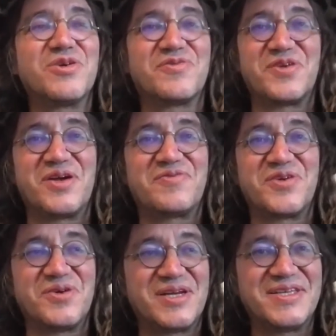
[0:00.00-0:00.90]
Or if
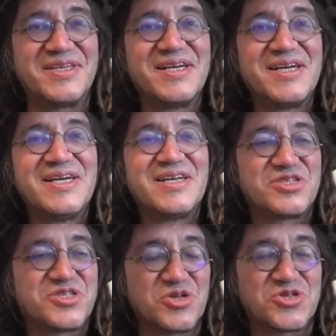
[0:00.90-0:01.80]
you're in
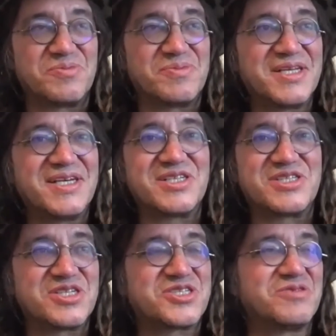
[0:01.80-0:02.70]
social media
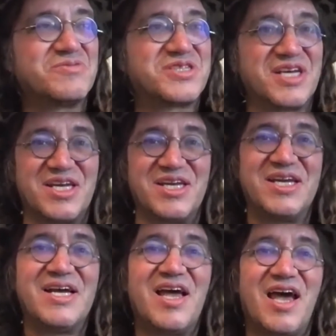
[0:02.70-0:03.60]
systems, say
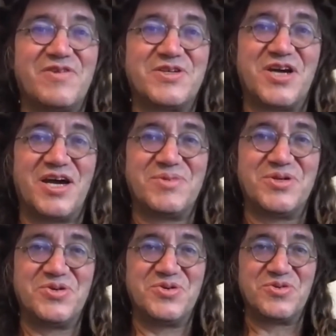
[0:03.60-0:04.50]
every time
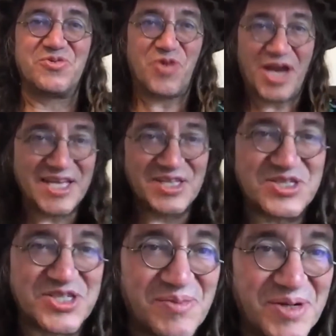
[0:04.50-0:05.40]
you rate
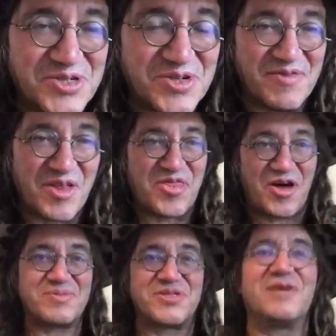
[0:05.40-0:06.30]
someone's or give a
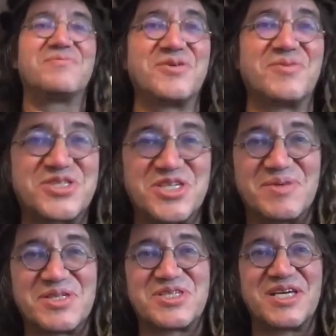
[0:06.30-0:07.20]
thumbs up to what
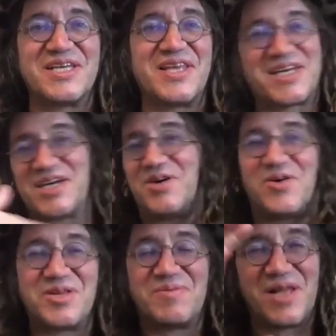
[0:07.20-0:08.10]
someone said, that can go
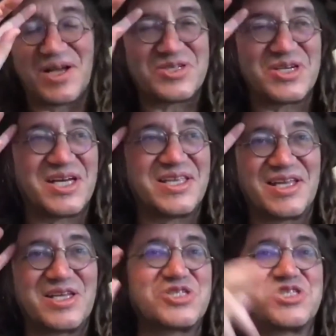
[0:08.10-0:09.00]
on the blockchain,
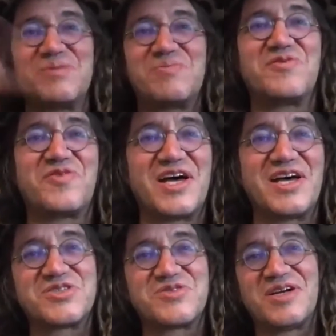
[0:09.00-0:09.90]
then it's cheap and
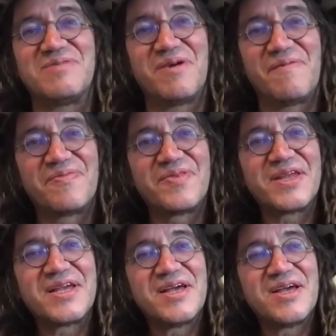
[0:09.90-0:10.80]
fast, right?
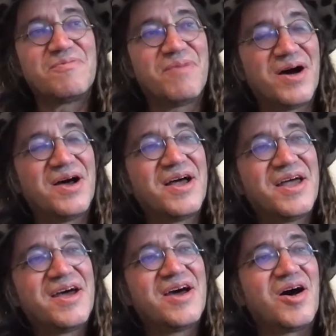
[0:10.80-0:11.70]
But
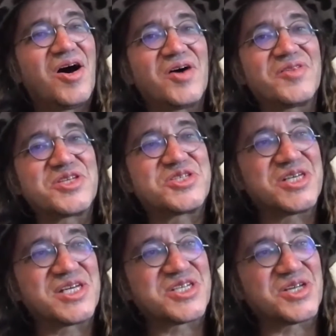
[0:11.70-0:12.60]
all these
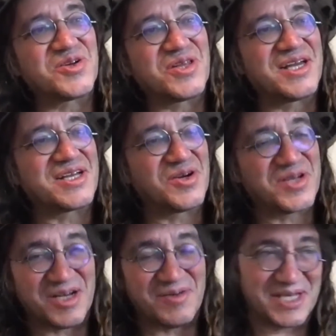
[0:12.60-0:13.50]
things that are like,
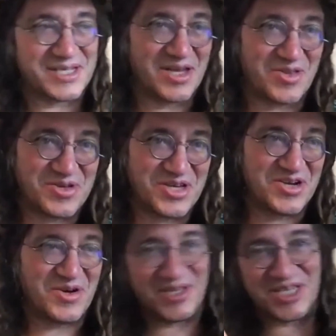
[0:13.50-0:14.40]
okay, we need another
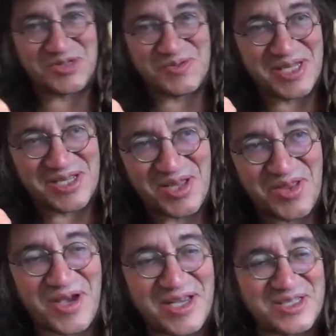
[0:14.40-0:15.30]
year on this, we need
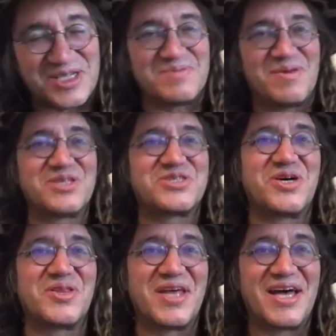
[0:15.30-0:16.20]
another 18 months
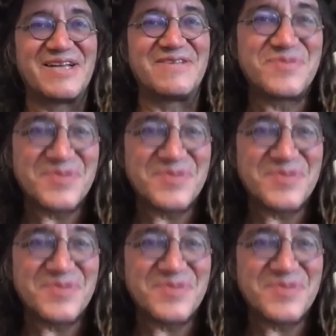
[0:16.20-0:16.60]
on that.